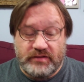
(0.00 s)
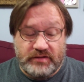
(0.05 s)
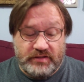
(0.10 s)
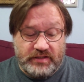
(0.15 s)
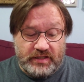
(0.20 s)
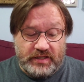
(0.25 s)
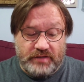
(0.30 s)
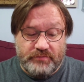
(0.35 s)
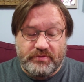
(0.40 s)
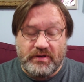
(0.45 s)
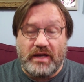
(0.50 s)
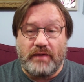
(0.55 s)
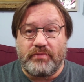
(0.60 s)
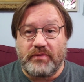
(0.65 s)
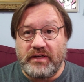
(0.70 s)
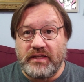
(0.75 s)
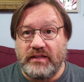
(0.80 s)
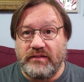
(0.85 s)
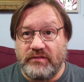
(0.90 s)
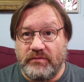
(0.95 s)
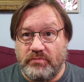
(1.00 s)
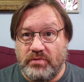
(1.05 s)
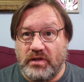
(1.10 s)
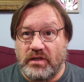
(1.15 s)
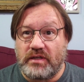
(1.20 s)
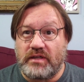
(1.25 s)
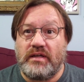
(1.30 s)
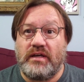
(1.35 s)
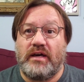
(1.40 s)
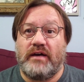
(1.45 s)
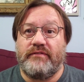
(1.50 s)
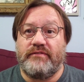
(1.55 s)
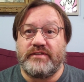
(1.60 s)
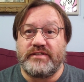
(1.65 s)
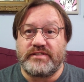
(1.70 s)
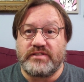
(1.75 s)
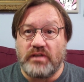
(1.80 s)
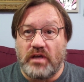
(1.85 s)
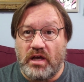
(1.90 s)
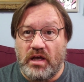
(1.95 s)
They got property of the book, of the
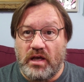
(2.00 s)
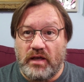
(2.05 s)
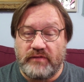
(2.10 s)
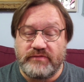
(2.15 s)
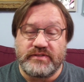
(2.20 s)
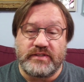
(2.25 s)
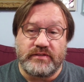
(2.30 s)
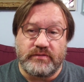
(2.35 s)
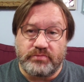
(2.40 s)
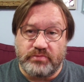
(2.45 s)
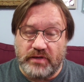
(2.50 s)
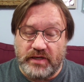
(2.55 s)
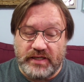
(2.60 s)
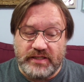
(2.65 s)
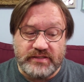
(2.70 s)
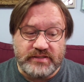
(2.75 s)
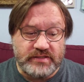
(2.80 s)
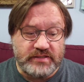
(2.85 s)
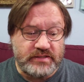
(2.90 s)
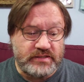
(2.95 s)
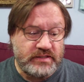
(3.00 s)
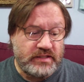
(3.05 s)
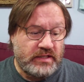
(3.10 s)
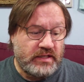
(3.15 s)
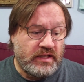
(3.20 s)
solves, of the prizes.